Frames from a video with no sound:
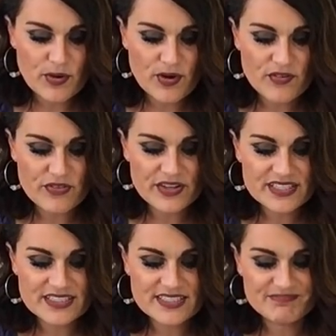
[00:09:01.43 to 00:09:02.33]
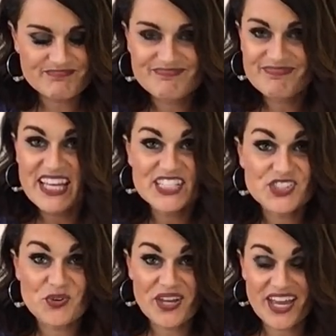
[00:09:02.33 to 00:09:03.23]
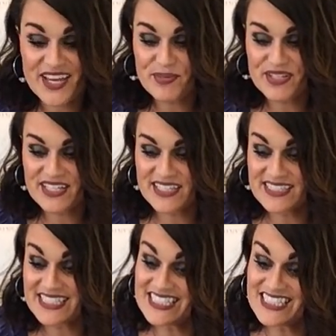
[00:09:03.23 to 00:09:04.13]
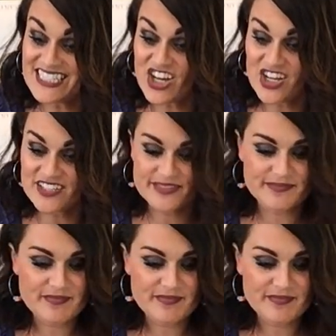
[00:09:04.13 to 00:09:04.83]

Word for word: perfect, it's okay because it's ECOT.